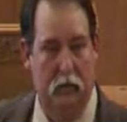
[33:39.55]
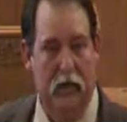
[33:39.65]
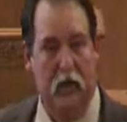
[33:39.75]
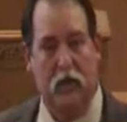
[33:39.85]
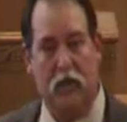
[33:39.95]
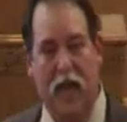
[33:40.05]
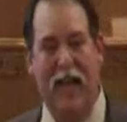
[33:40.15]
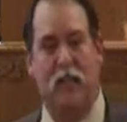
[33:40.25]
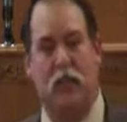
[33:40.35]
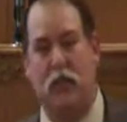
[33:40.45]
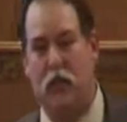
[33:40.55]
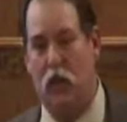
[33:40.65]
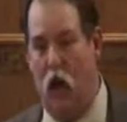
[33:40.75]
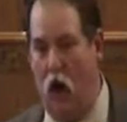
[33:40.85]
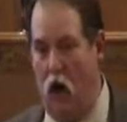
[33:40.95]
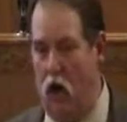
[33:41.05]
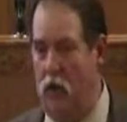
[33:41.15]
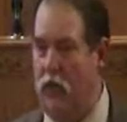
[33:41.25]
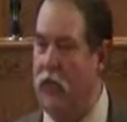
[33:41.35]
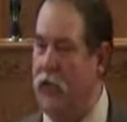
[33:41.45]
because that's the
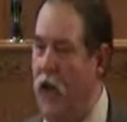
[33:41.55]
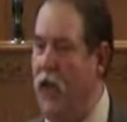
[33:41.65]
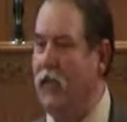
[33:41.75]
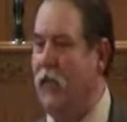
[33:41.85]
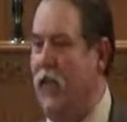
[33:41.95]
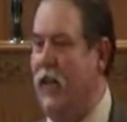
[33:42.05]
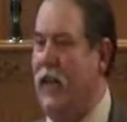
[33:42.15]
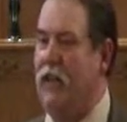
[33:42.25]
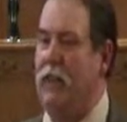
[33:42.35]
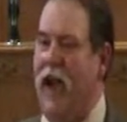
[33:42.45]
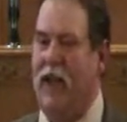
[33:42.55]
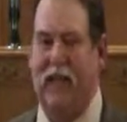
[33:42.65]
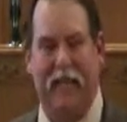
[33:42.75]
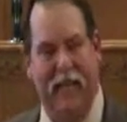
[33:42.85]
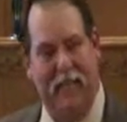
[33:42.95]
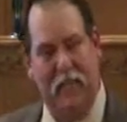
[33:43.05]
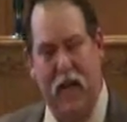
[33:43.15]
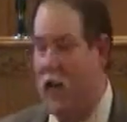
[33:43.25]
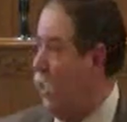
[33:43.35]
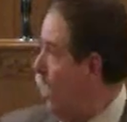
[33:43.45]
law that John said he violated. It's
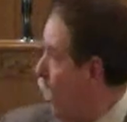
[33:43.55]
not